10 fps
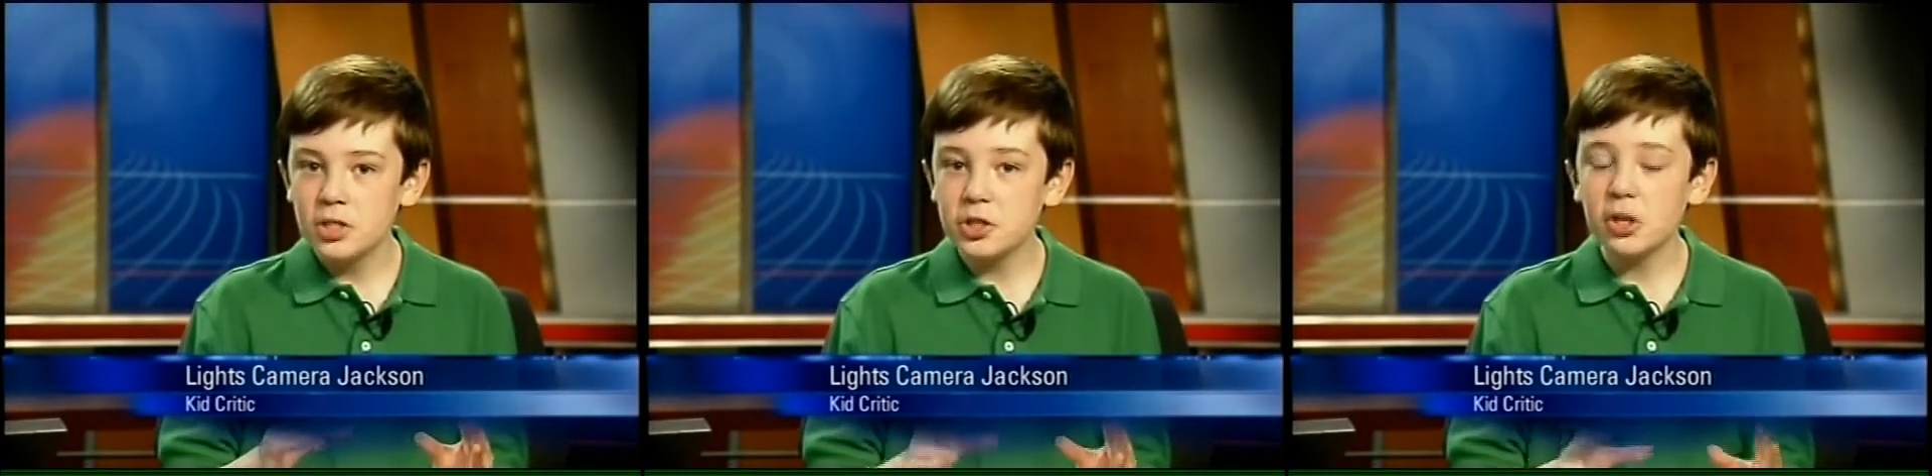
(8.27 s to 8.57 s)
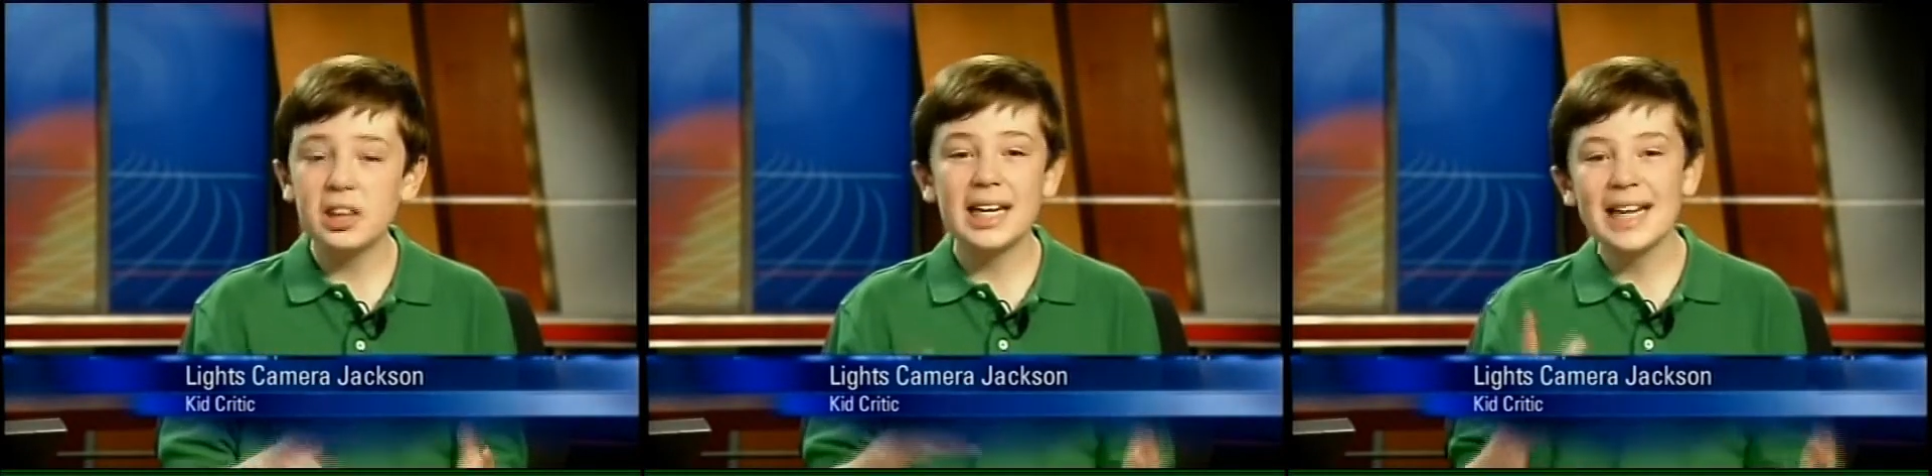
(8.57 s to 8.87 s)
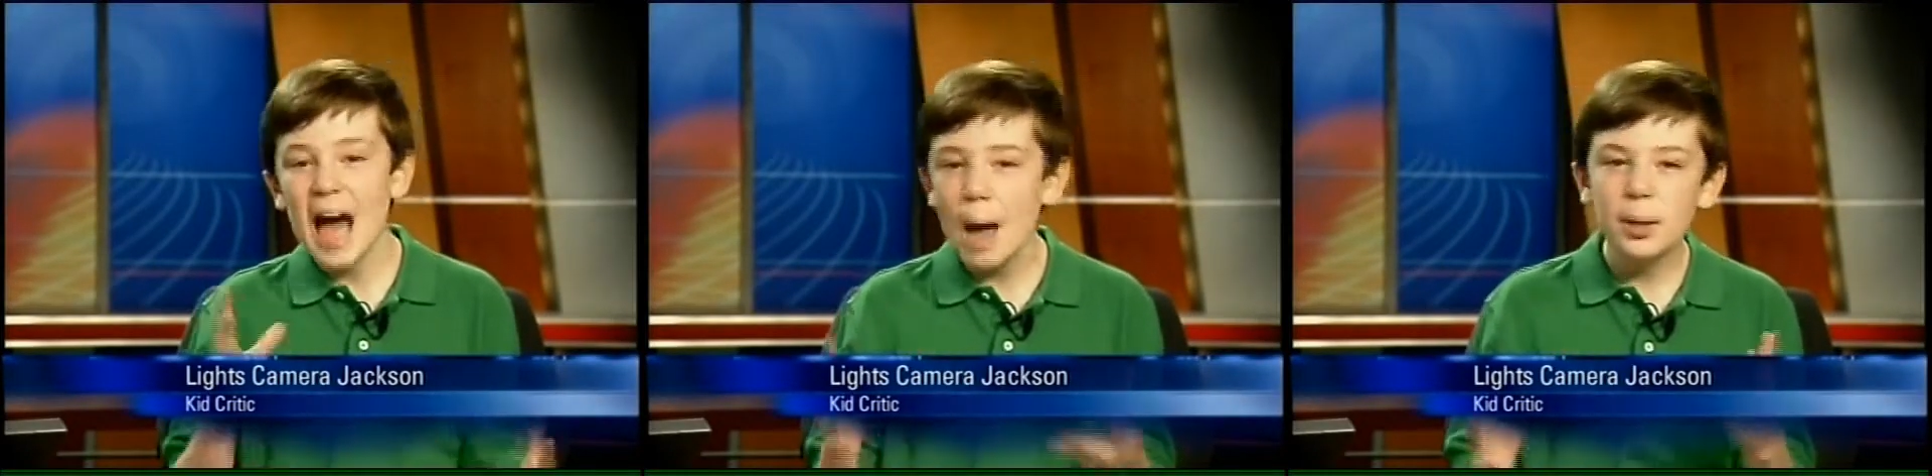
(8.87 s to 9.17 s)
started the
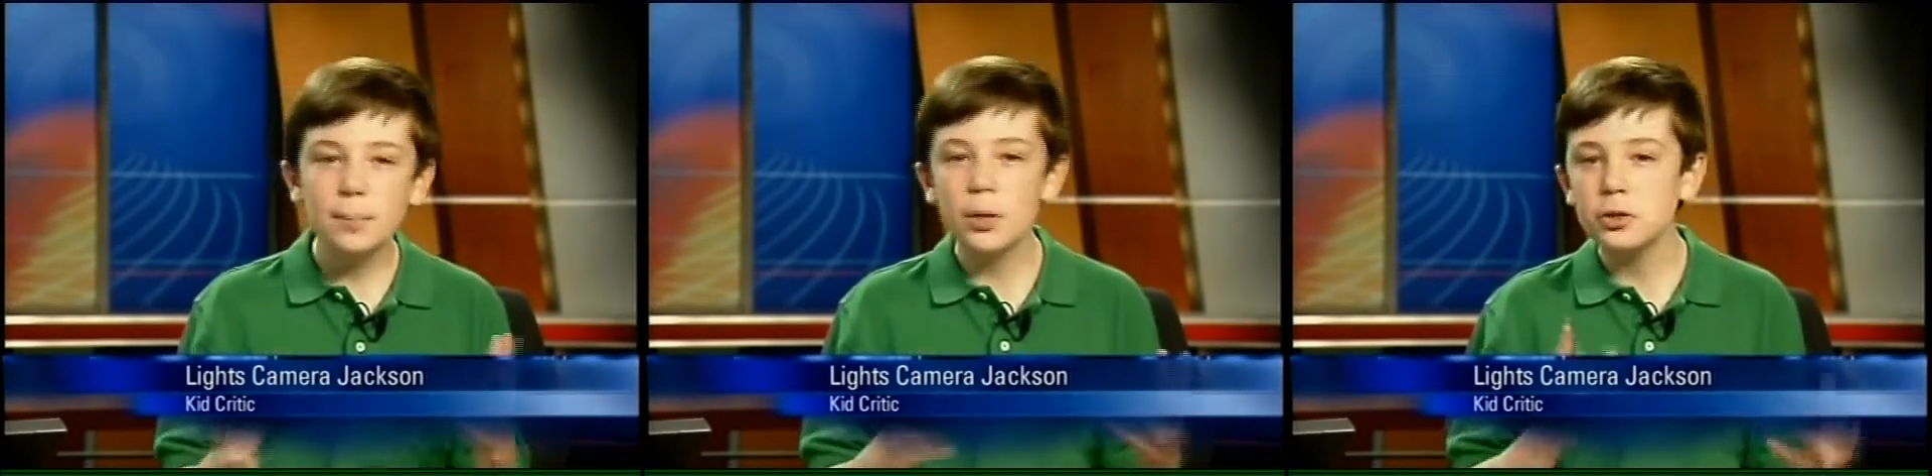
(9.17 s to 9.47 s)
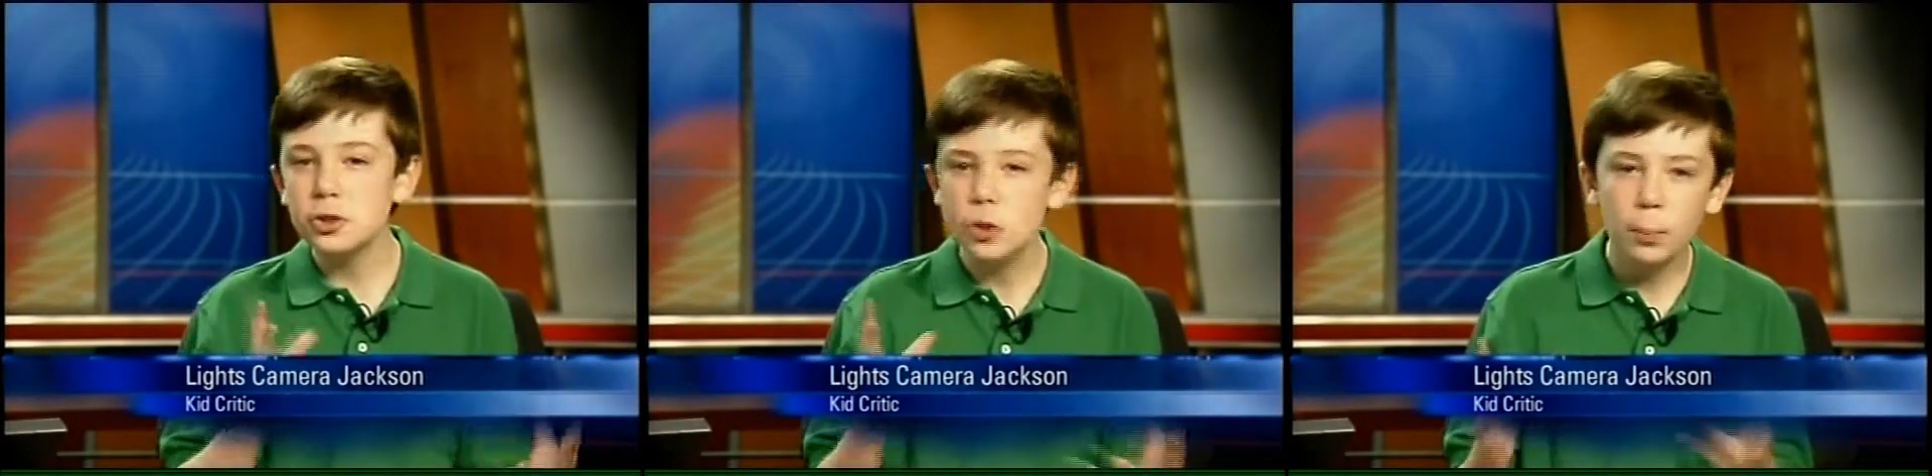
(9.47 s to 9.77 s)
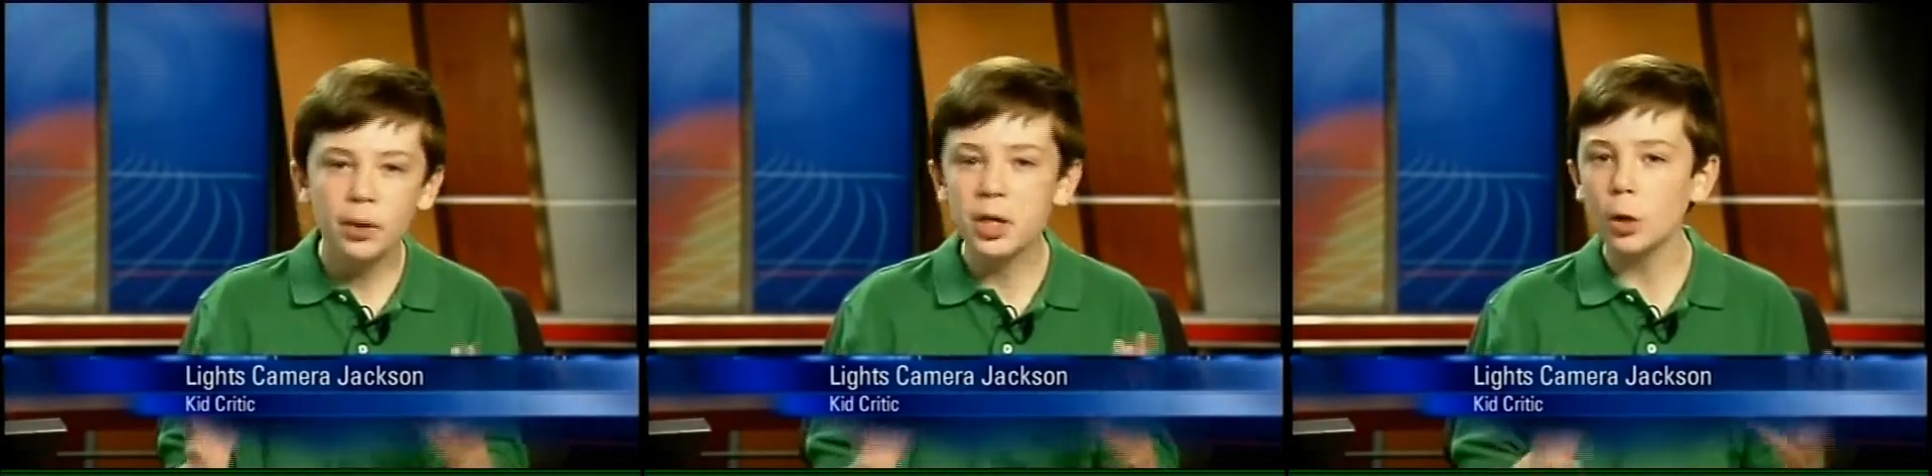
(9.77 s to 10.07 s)
comic book
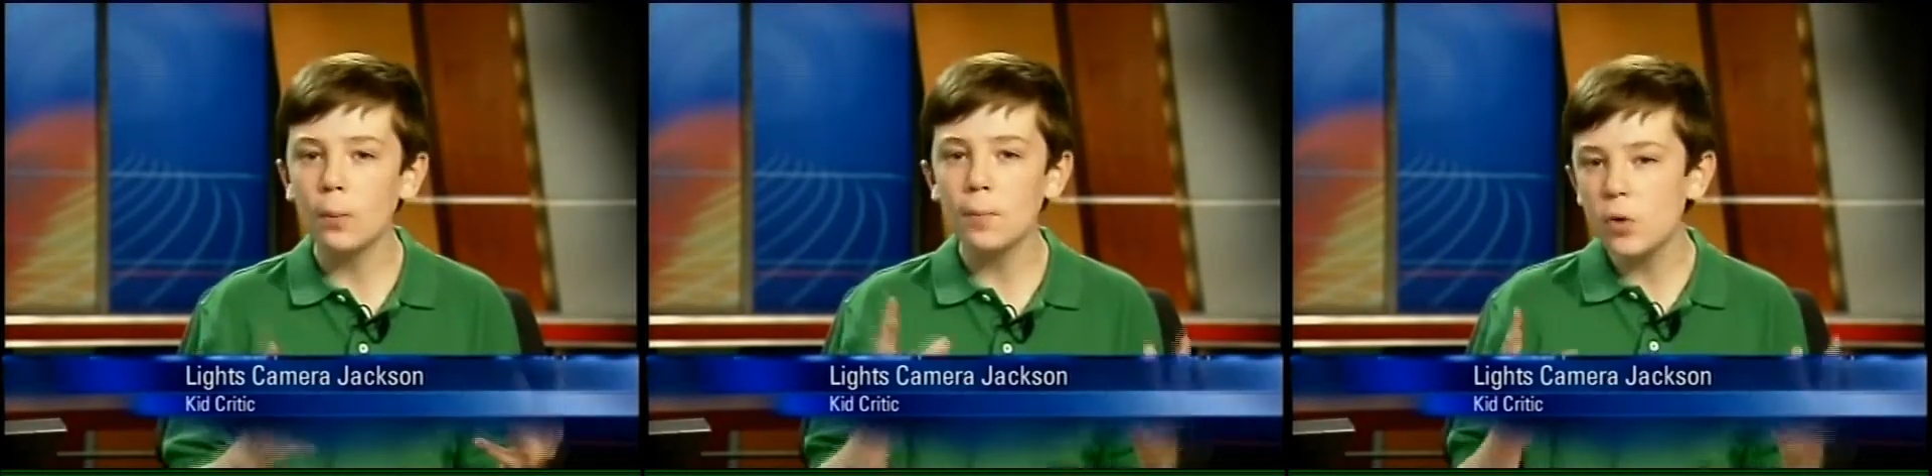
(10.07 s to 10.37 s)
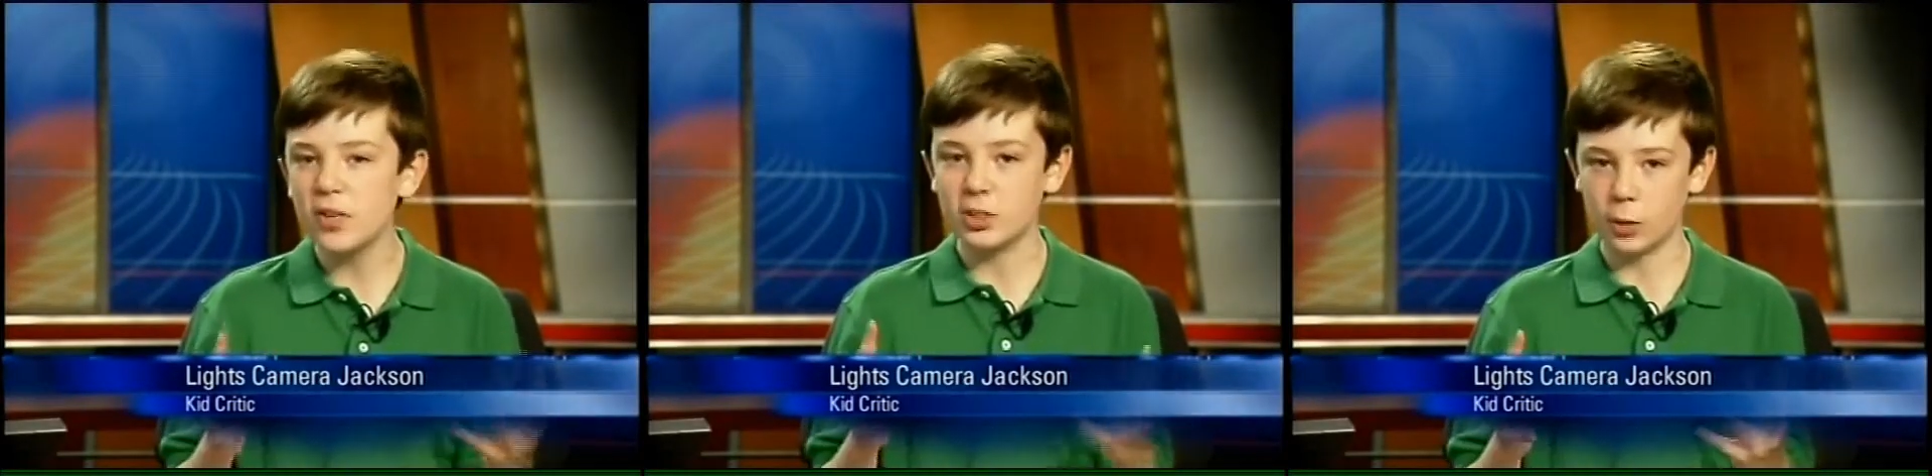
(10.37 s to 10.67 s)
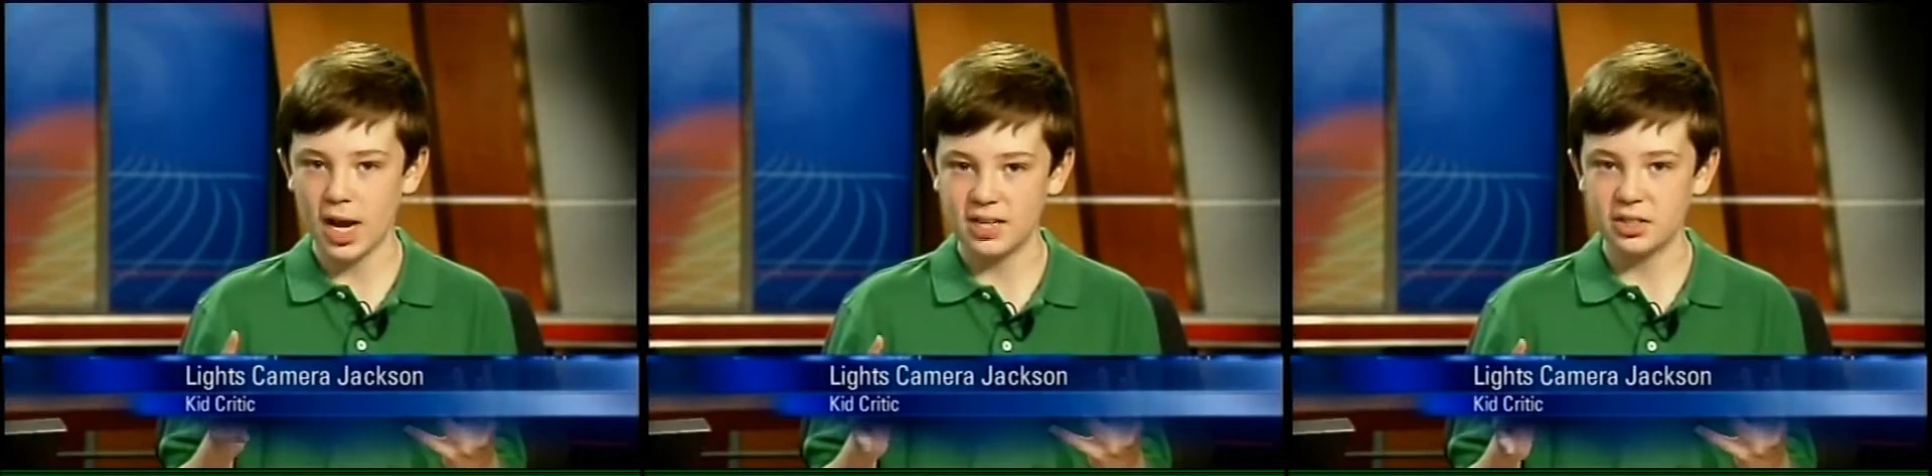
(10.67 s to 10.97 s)
superhero movie
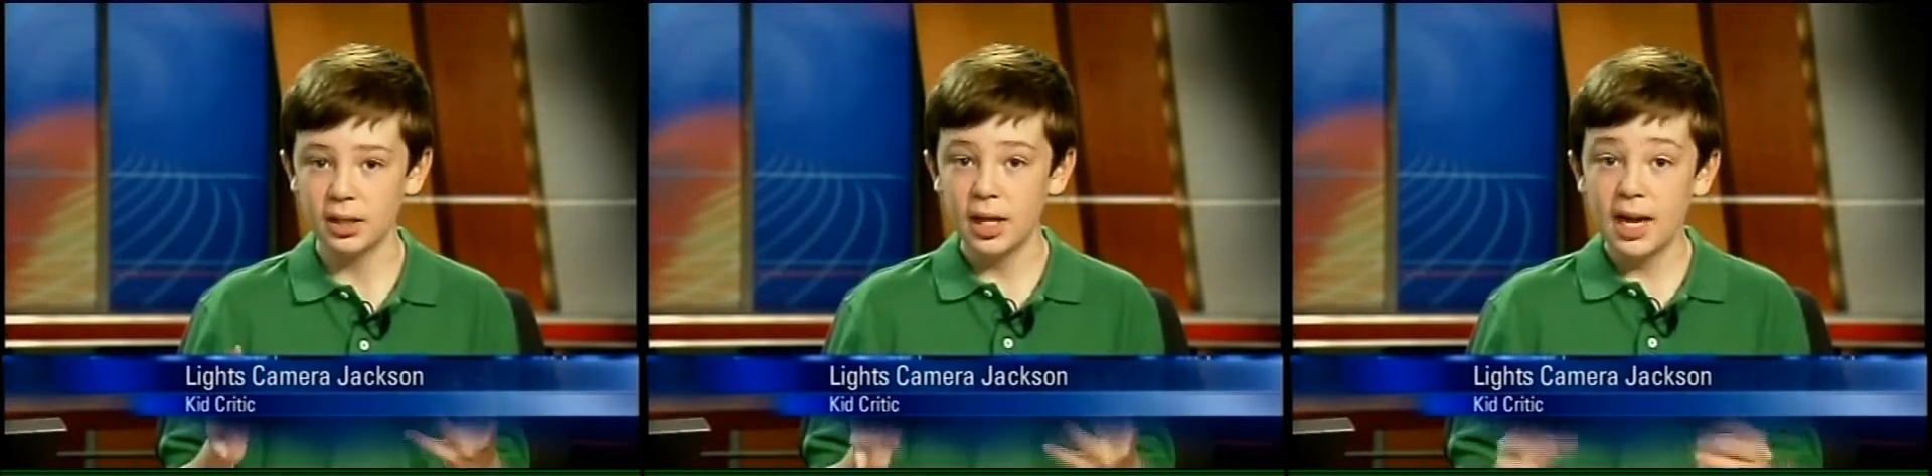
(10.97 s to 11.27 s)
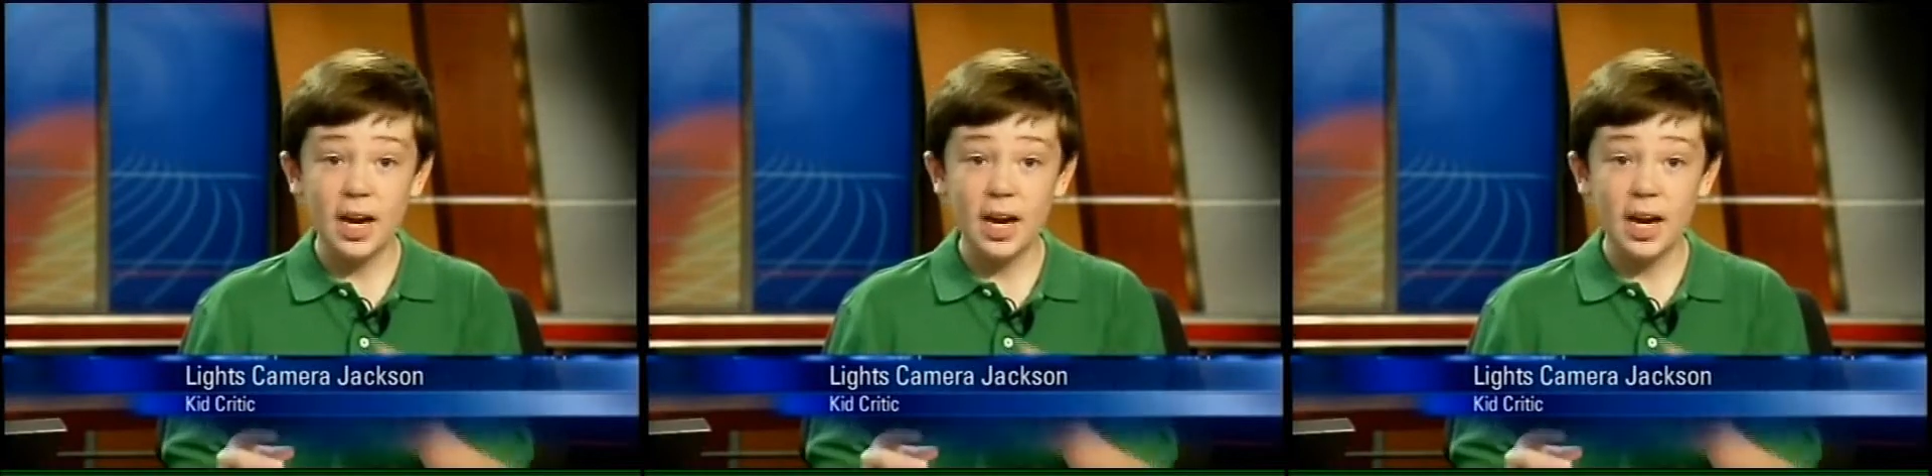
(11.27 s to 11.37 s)
craze.